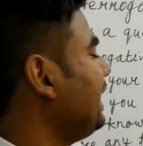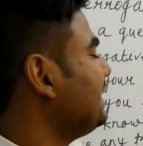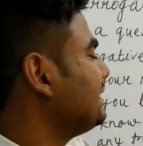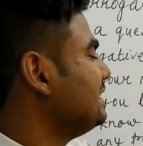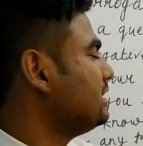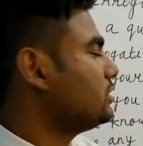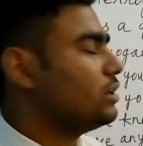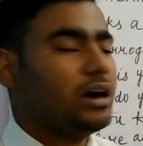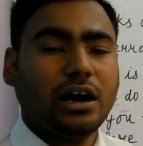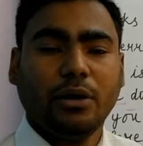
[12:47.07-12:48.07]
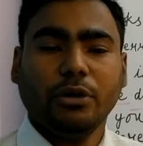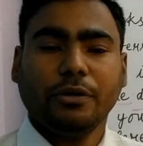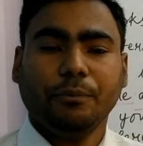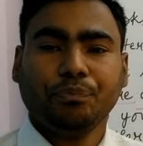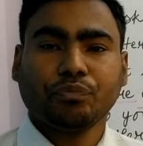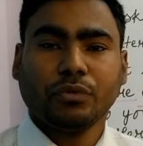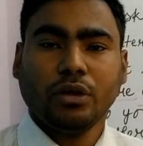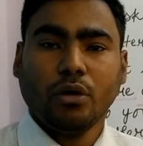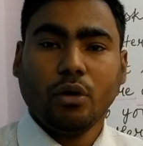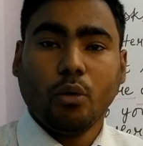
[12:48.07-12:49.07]
at this hour?
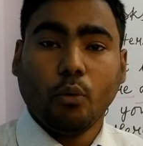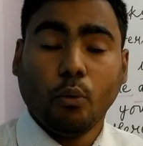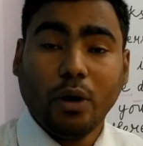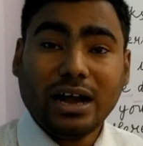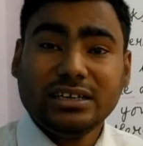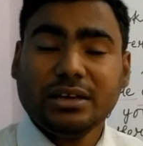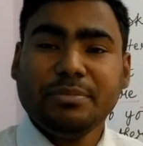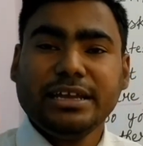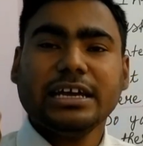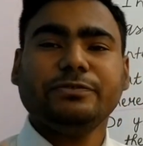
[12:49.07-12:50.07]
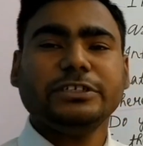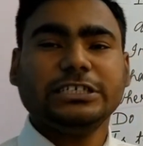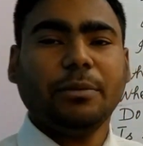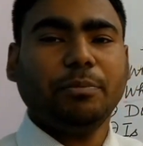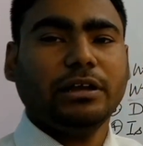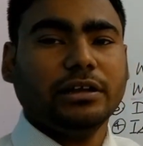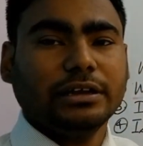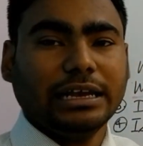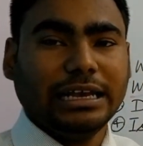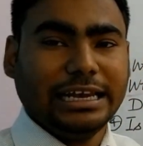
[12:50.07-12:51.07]
What the mean of
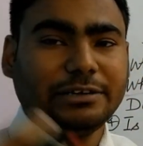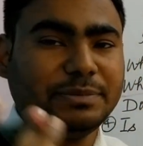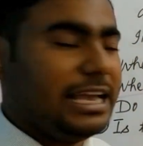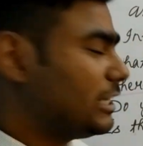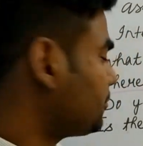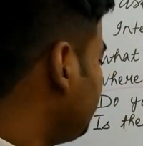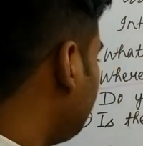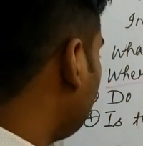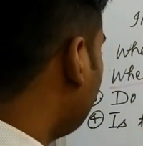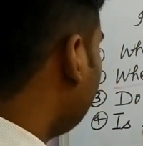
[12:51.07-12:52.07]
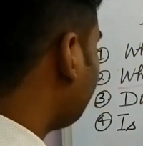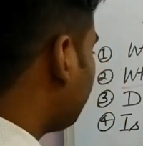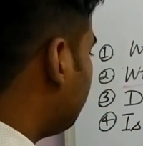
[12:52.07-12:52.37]
example? Let me explain you.